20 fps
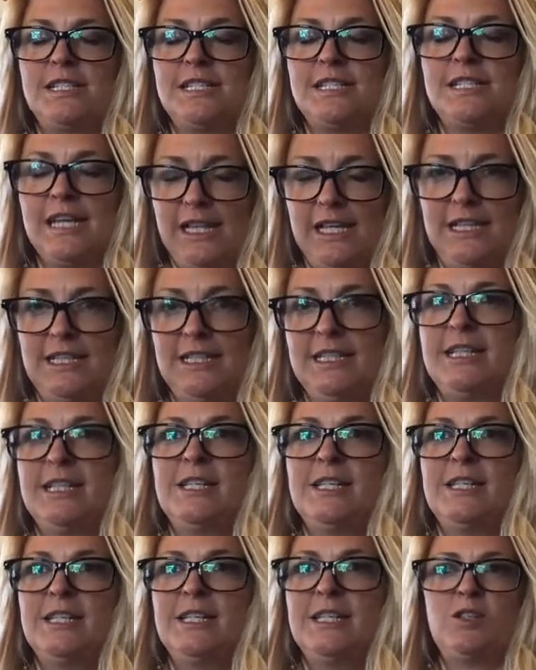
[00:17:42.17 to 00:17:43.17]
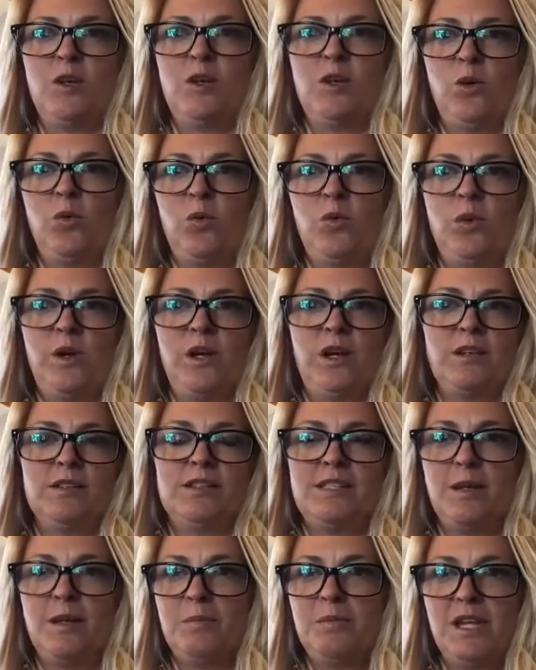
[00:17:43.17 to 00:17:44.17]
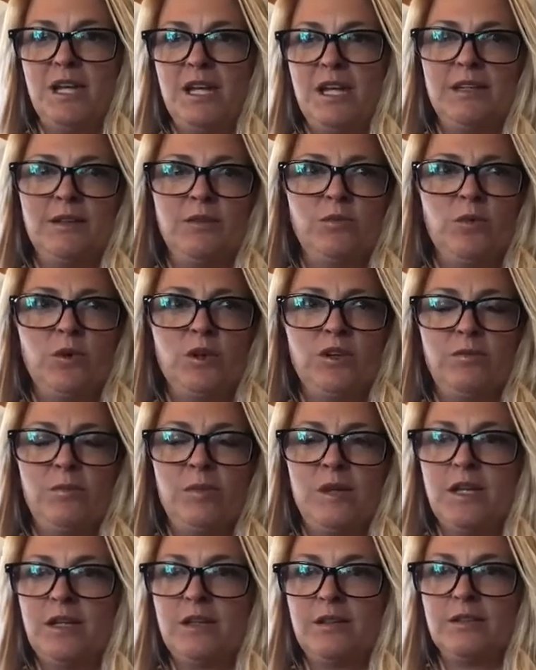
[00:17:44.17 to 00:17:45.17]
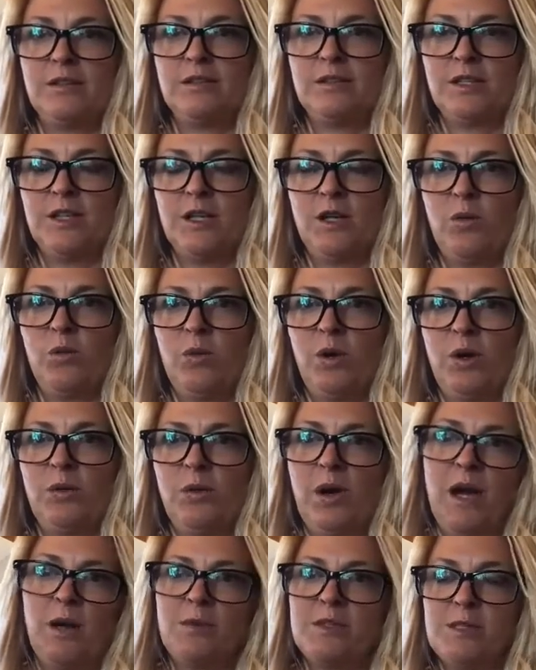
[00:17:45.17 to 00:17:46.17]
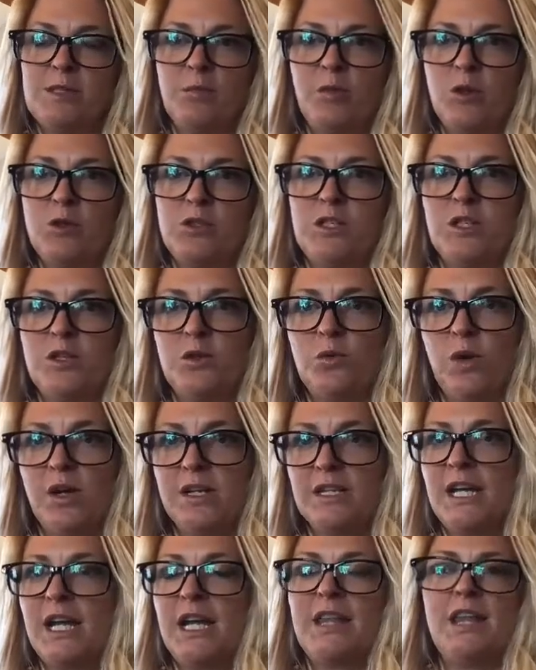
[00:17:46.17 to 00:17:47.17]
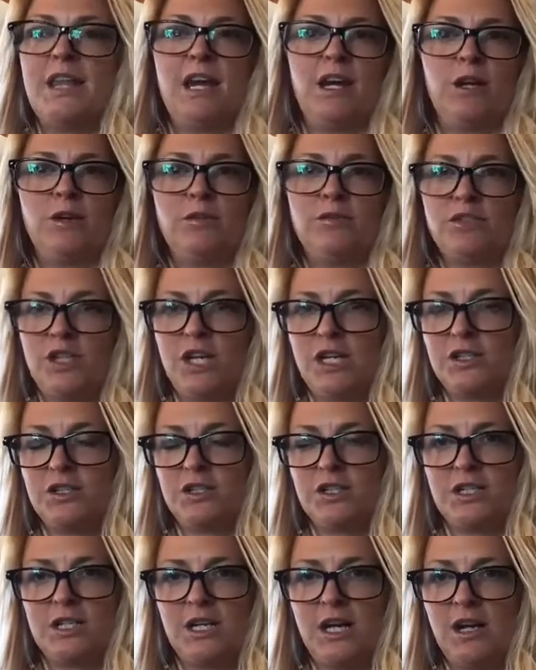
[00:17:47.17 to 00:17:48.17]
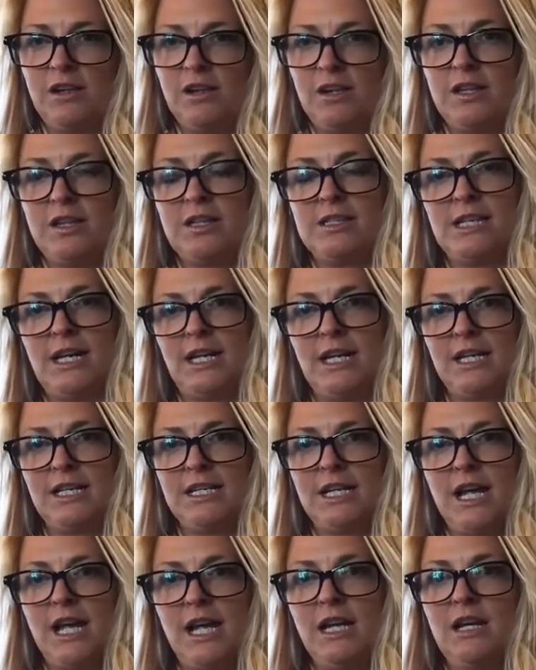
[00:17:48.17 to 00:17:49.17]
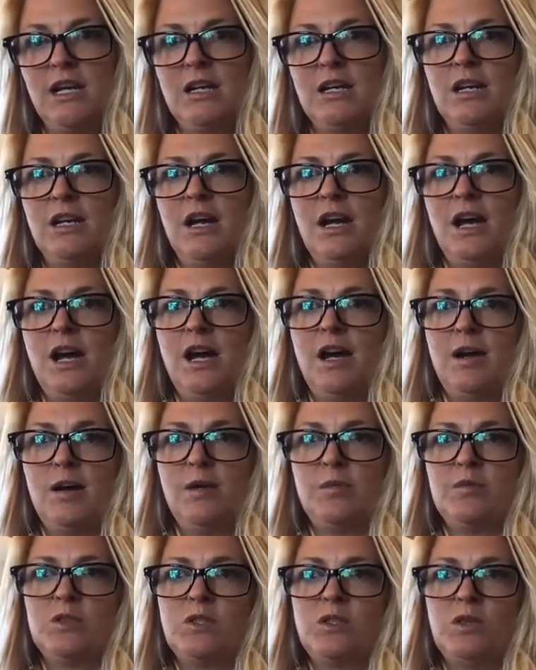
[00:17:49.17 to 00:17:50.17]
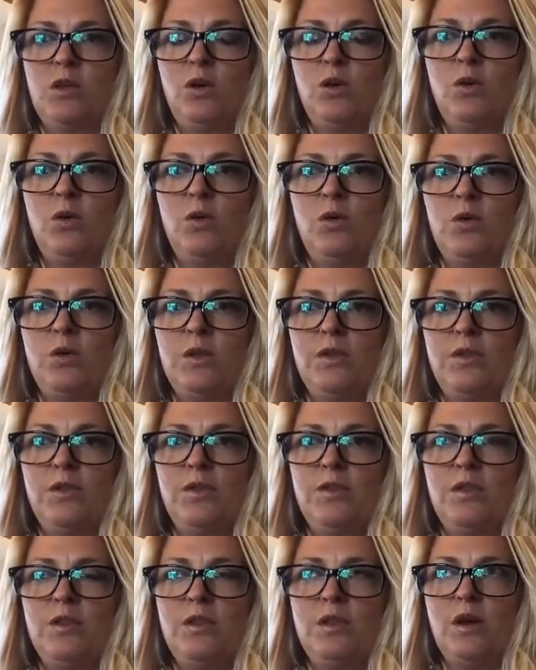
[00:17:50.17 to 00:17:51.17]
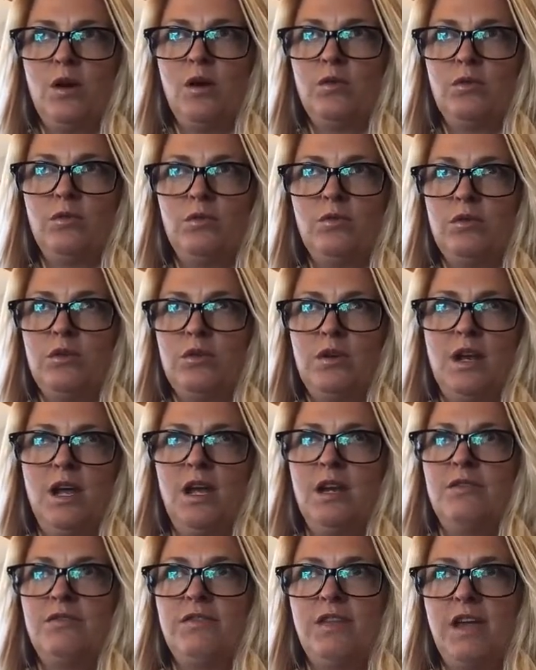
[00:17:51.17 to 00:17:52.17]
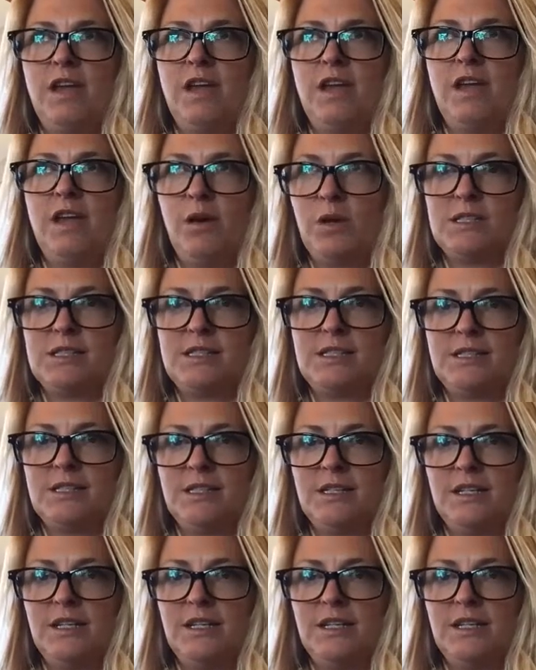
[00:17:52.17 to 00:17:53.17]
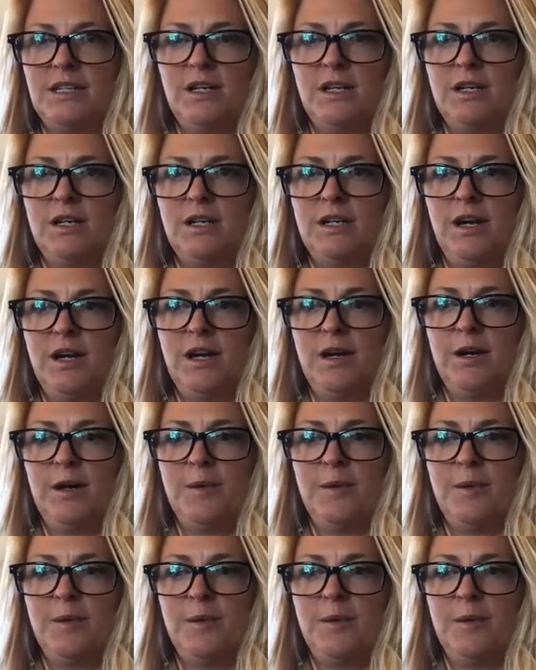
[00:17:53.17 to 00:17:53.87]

daily. So where something would have been, what I was supposed to do one day, that could have changed entirely the second day. So none of that was even